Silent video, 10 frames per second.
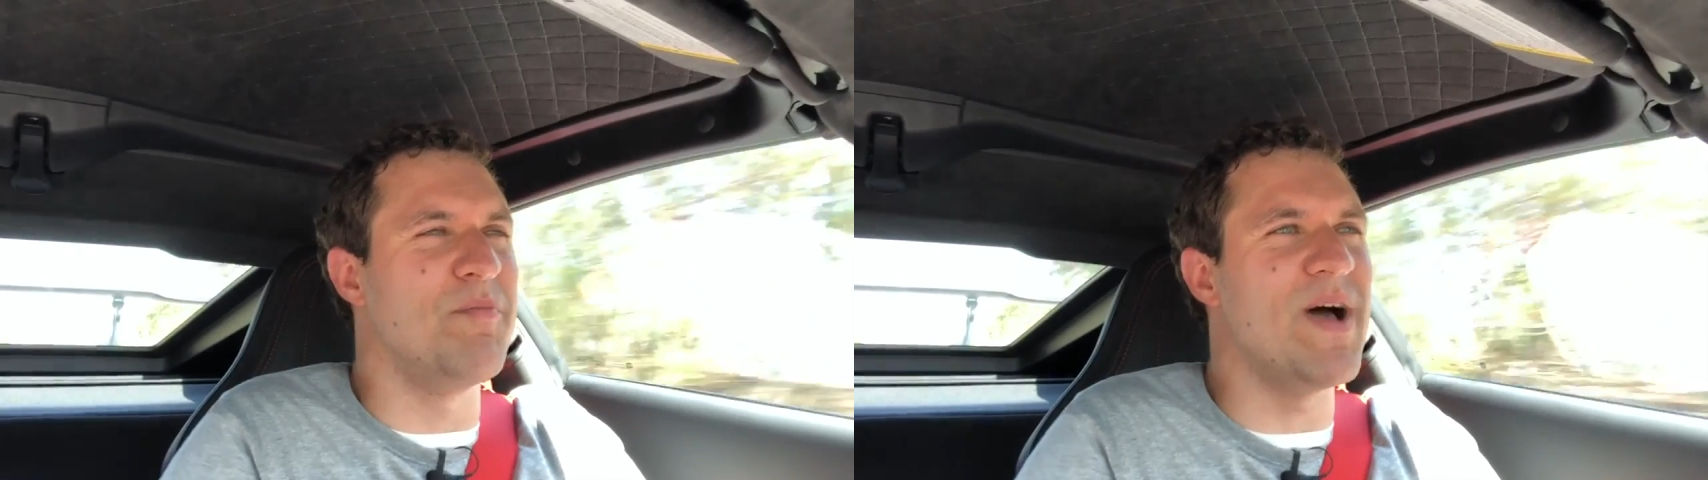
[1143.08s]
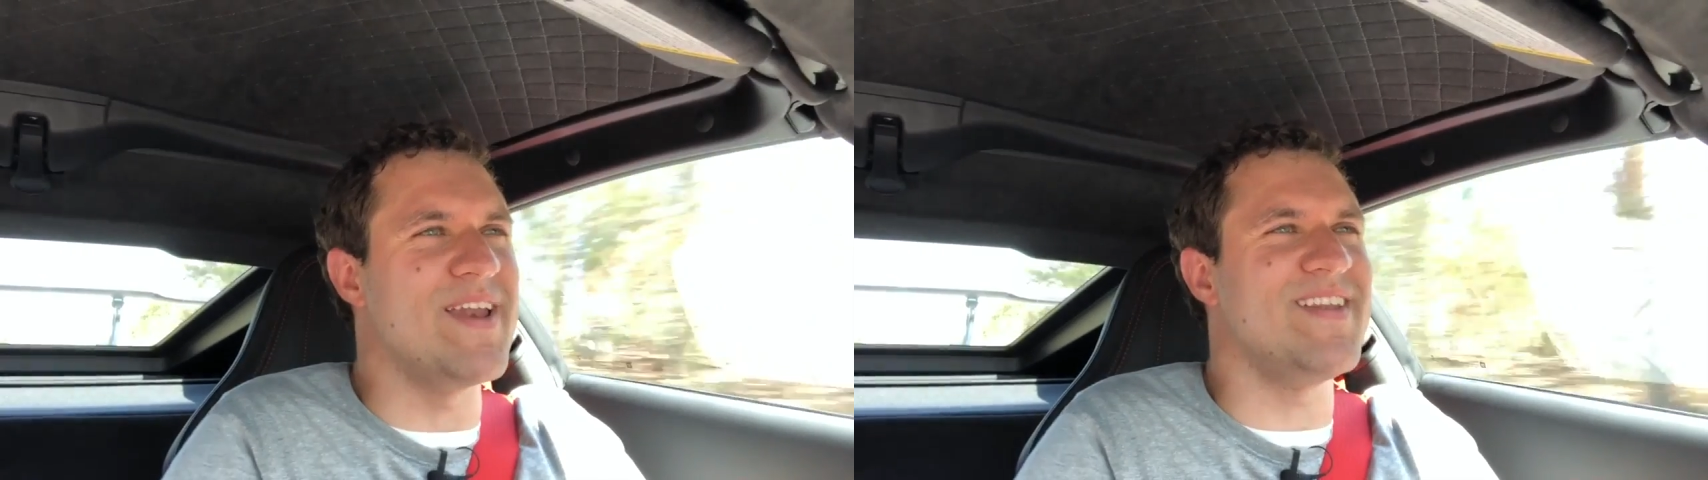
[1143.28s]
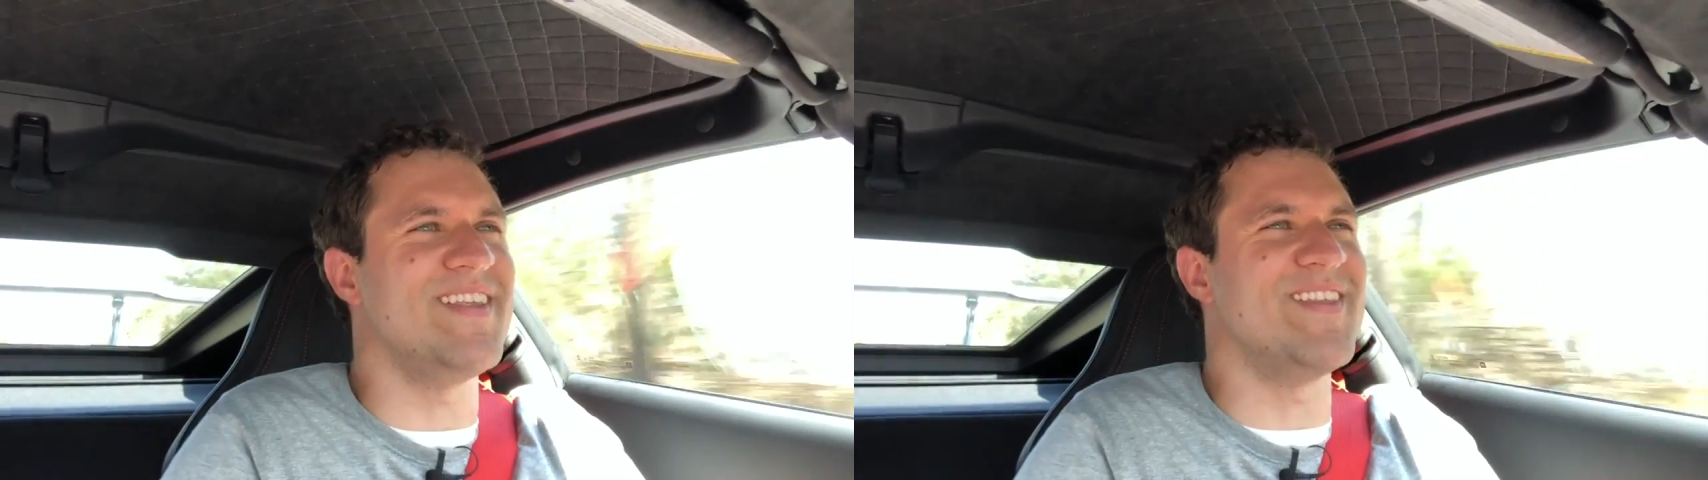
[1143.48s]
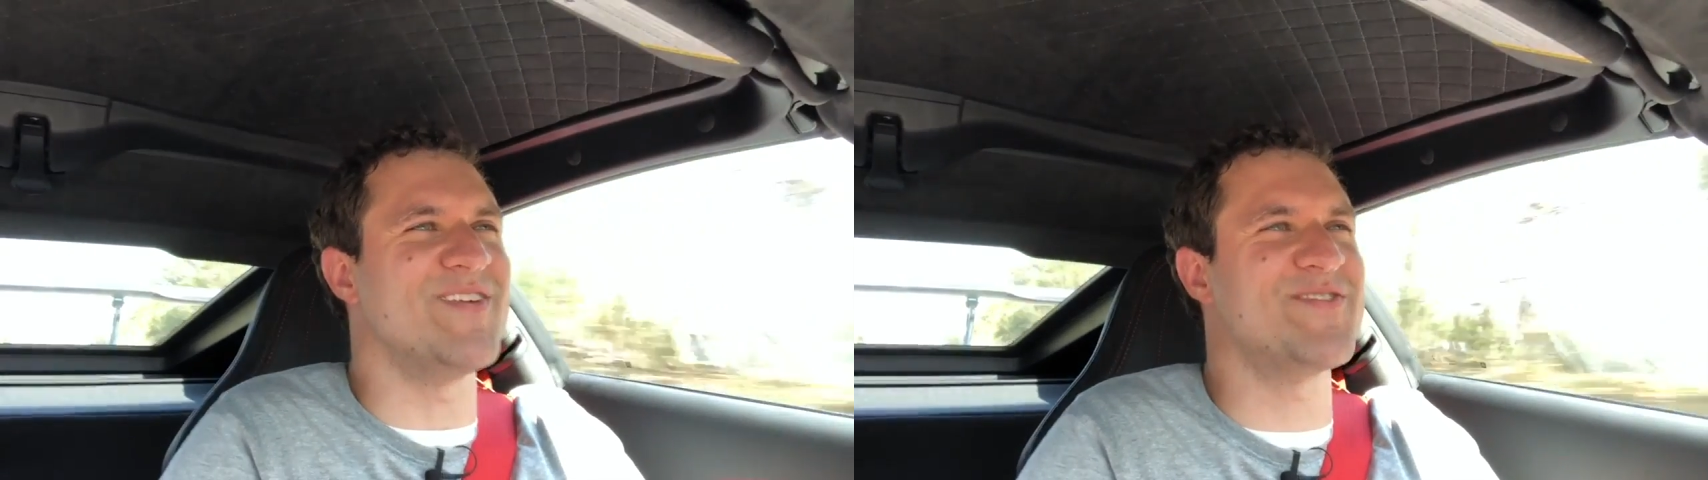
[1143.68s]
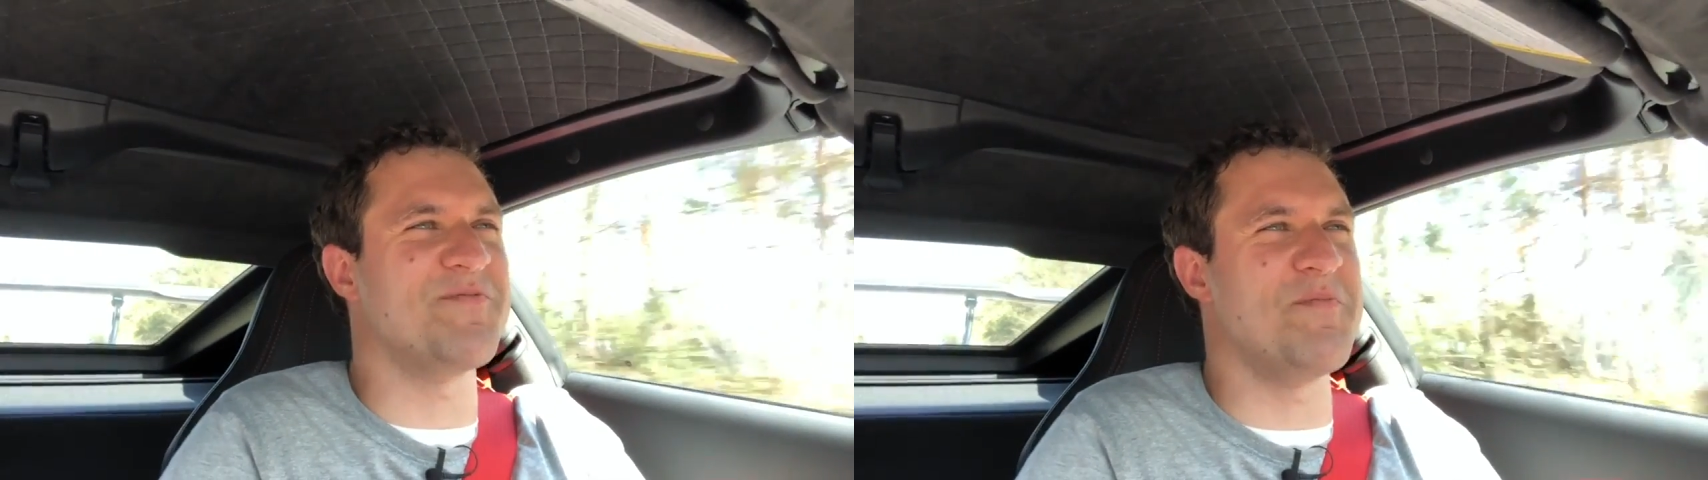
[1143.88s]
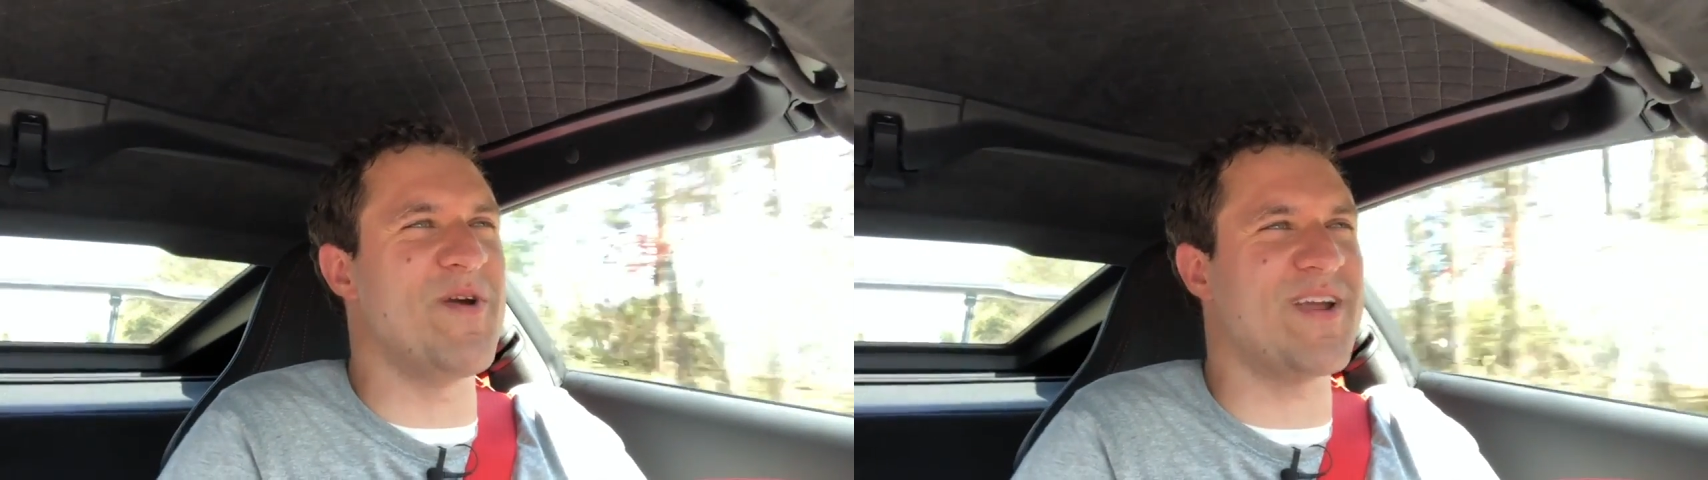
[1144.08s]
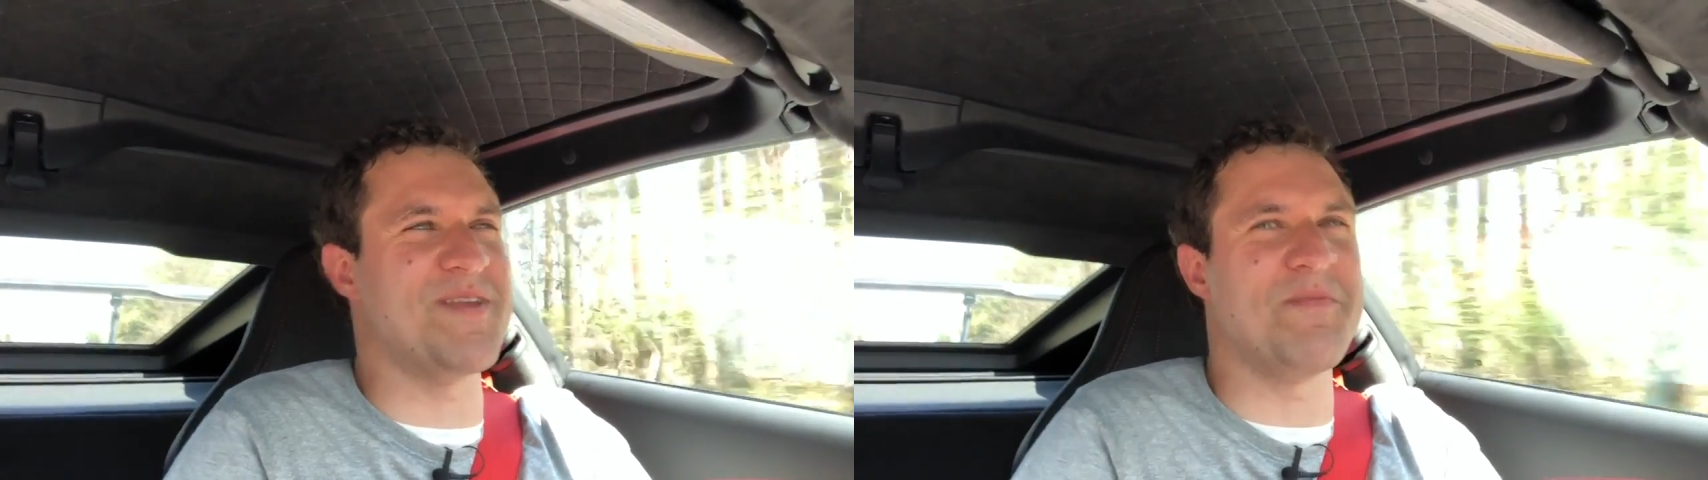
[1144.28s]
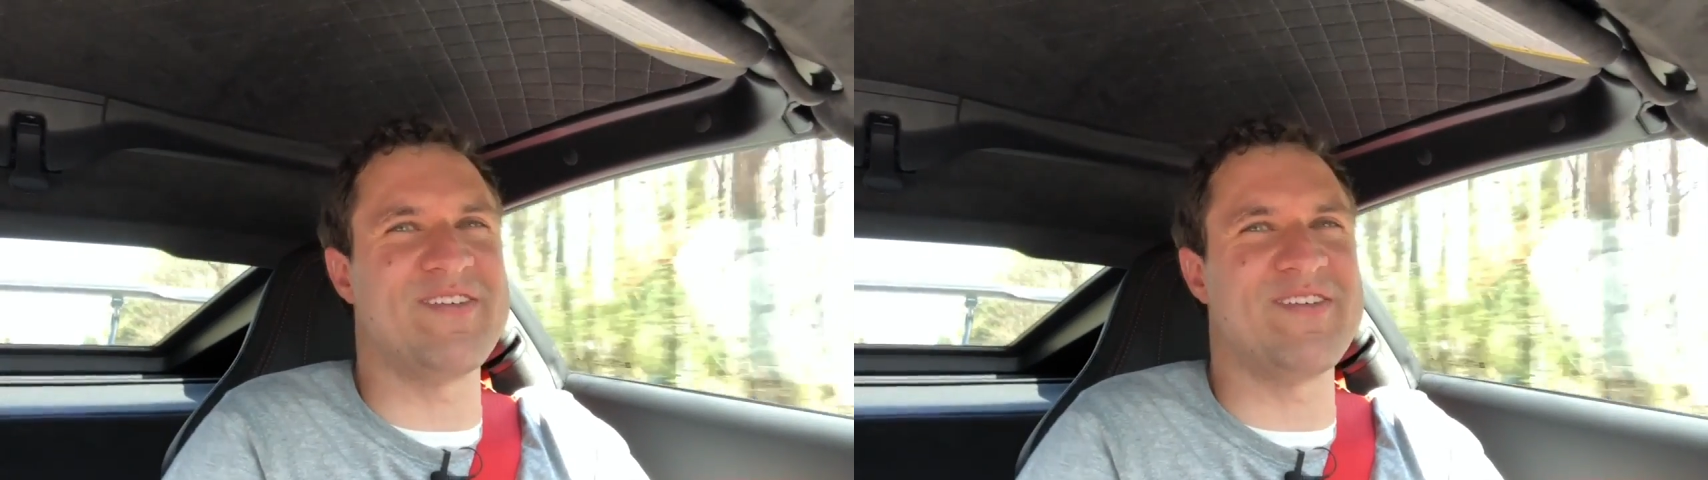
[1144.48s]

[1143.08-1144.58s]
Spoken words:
But there's some American